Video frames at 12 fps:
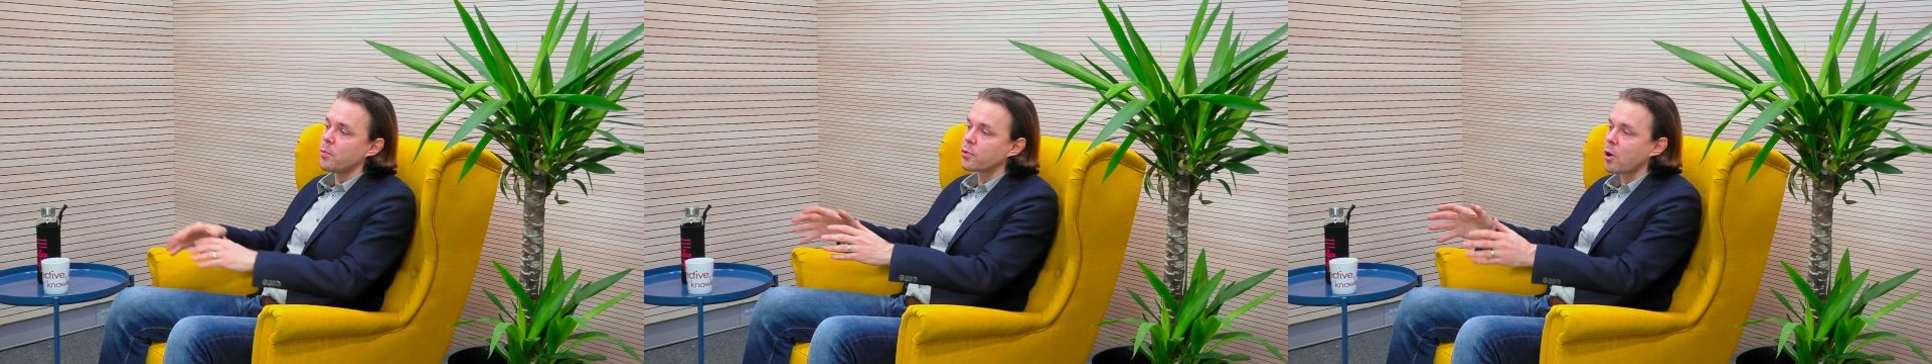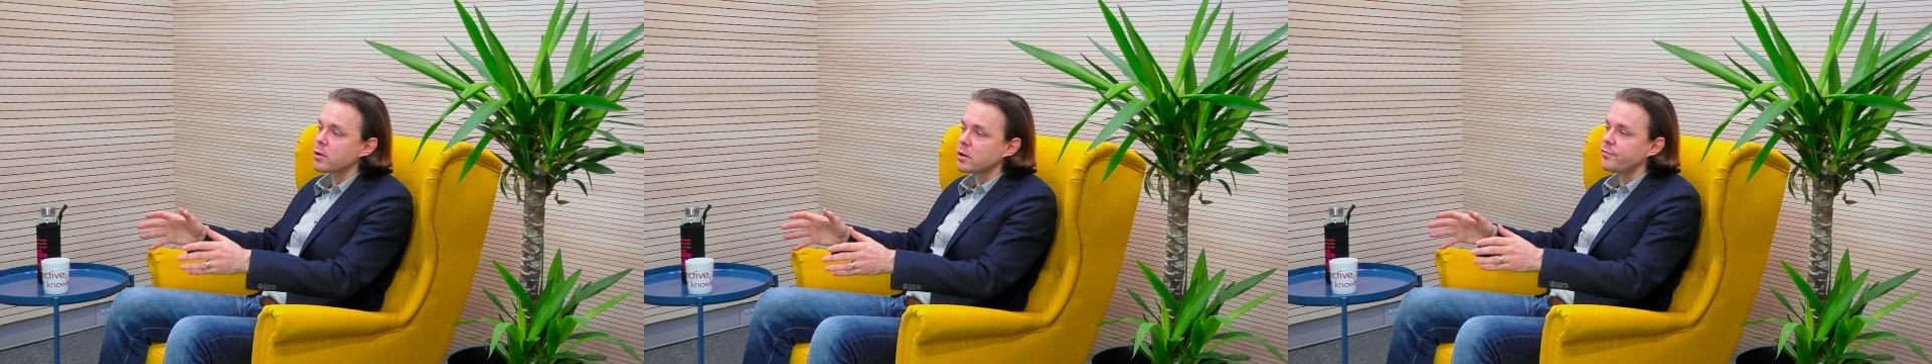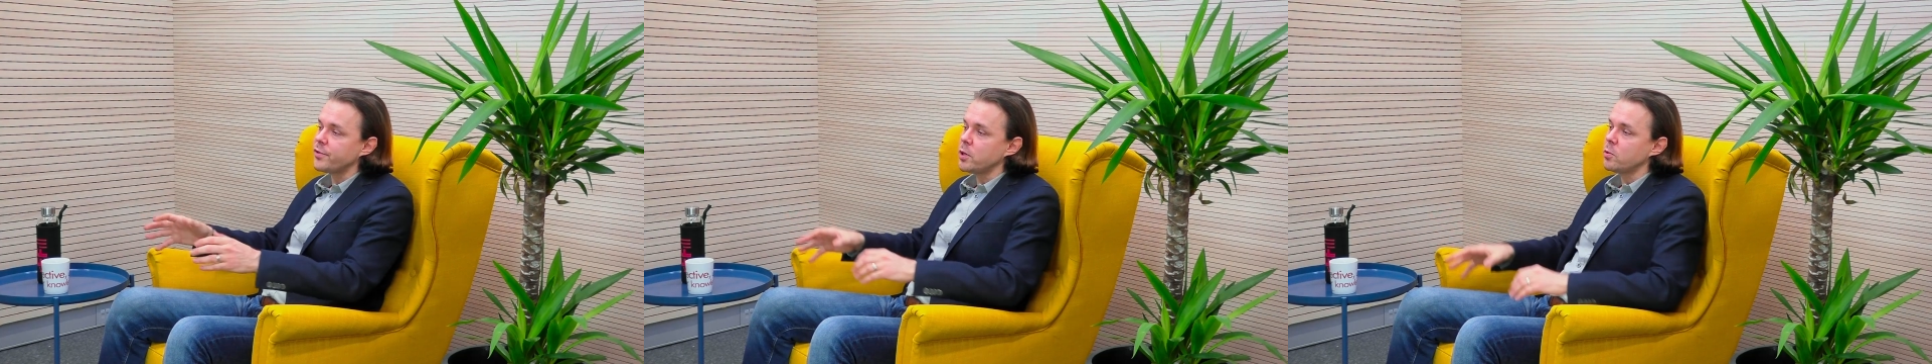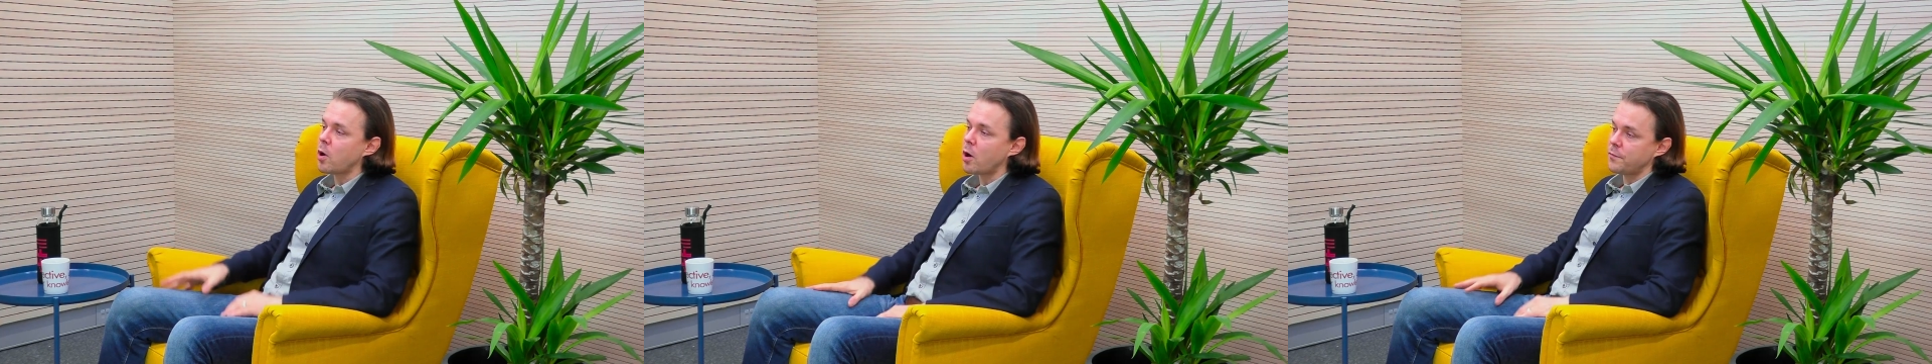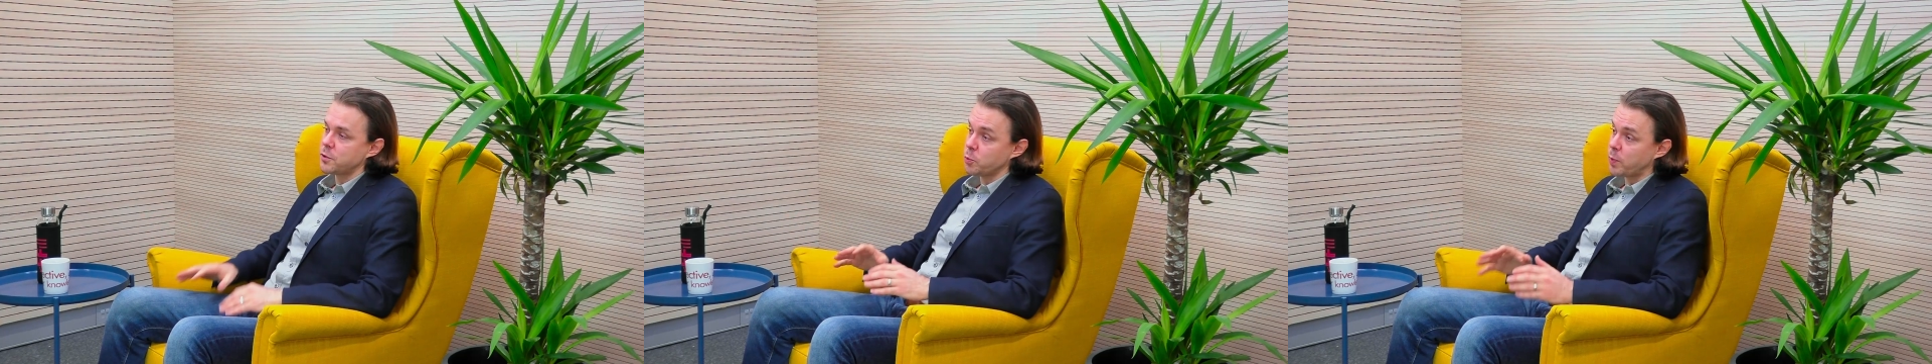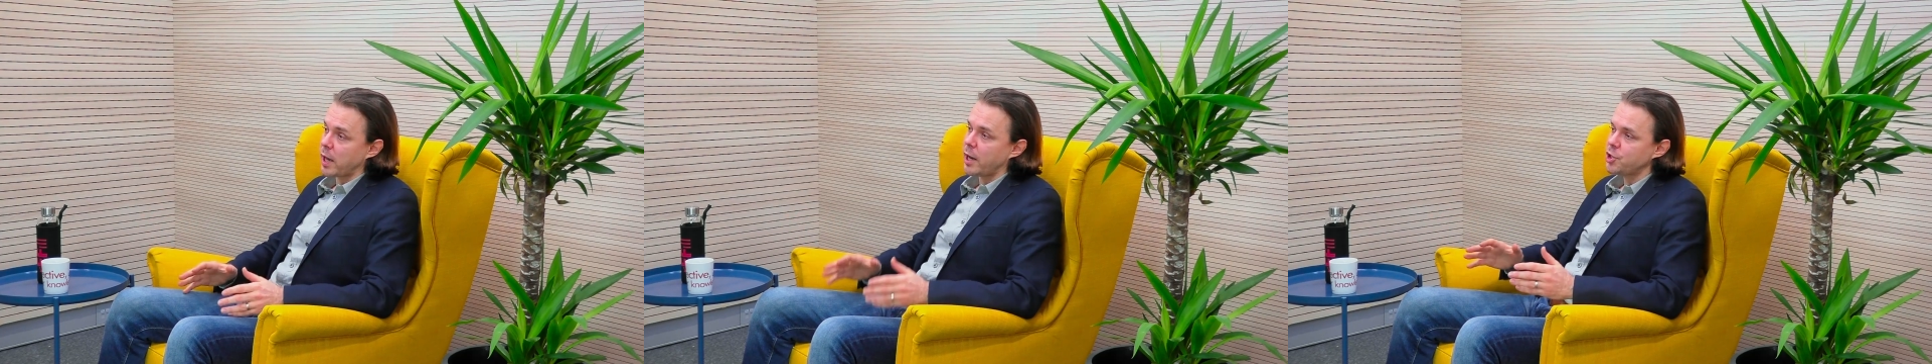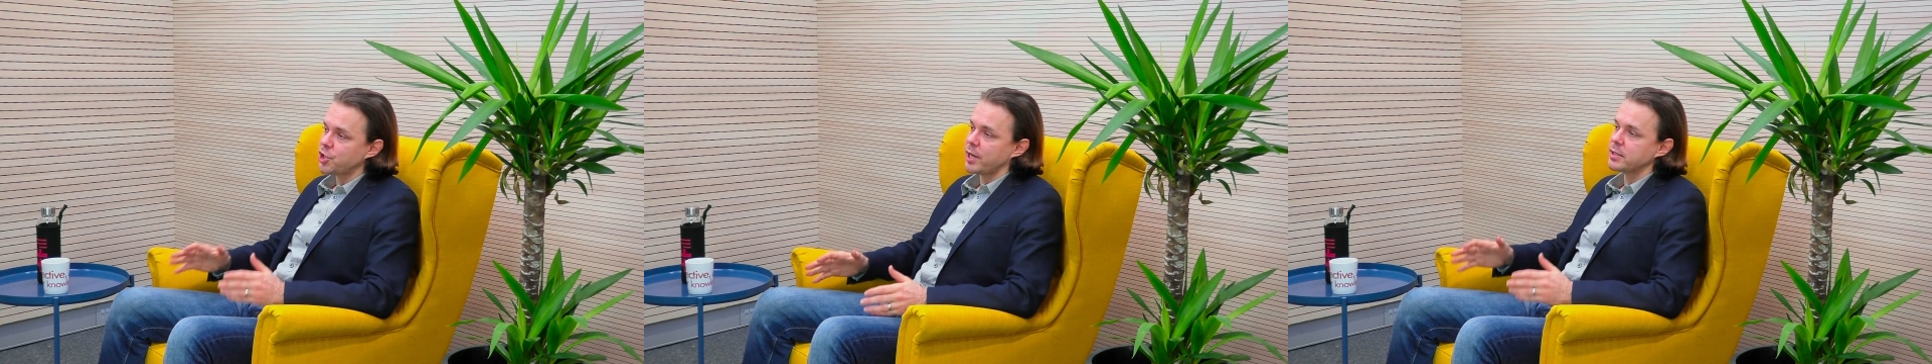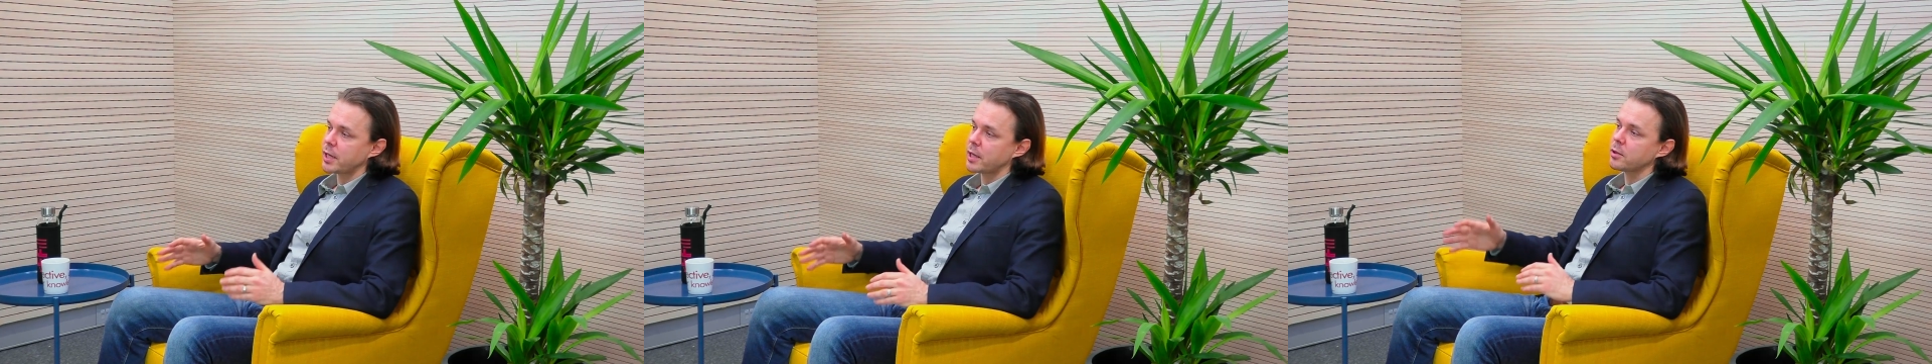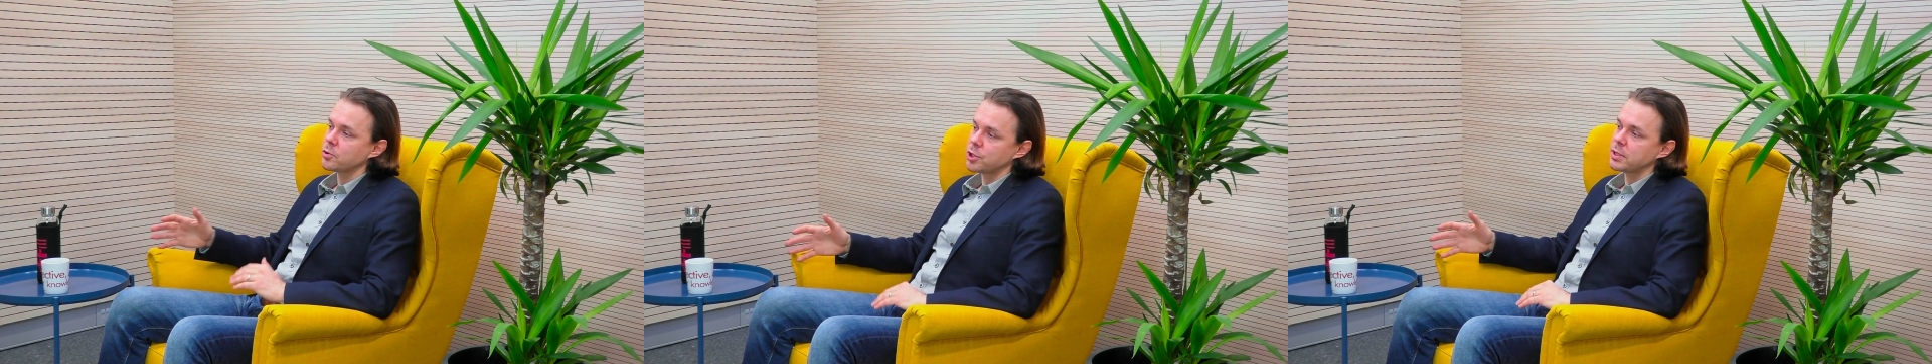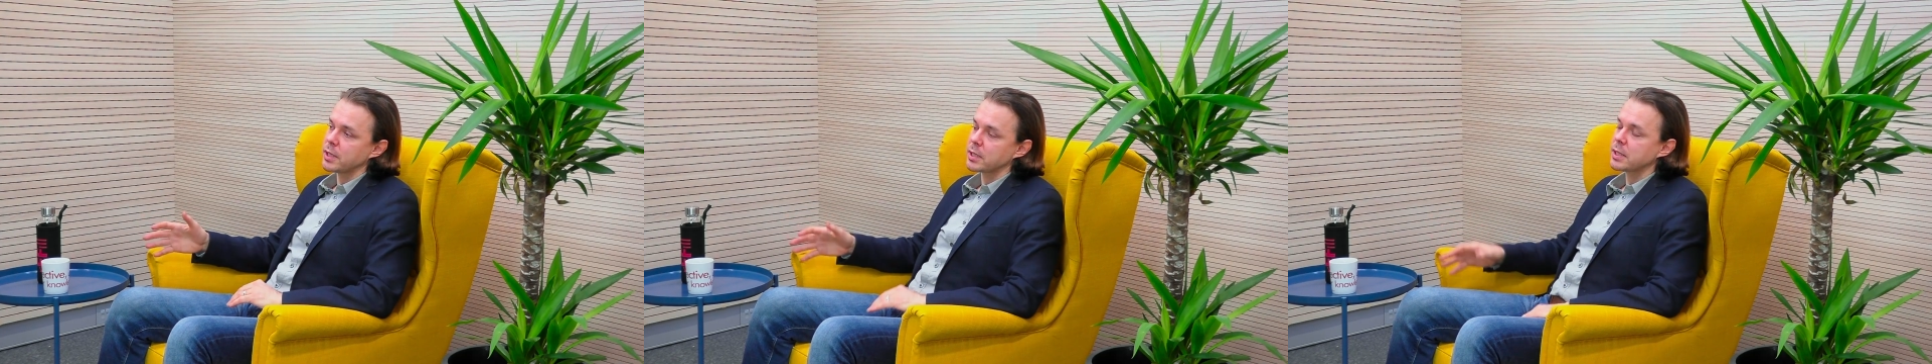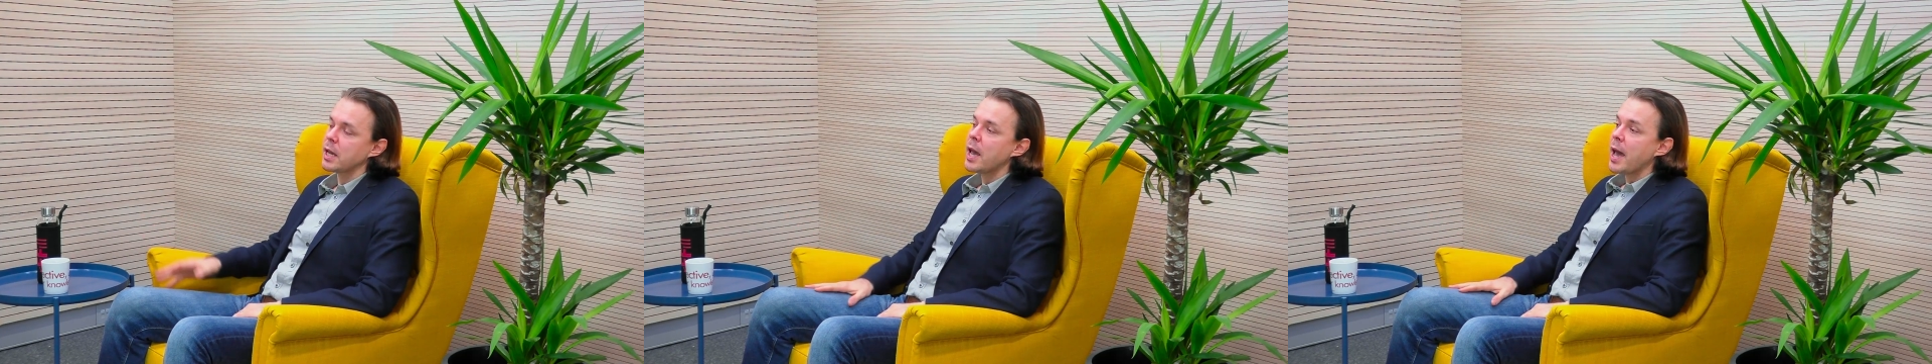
broader view of supply chains and logistics,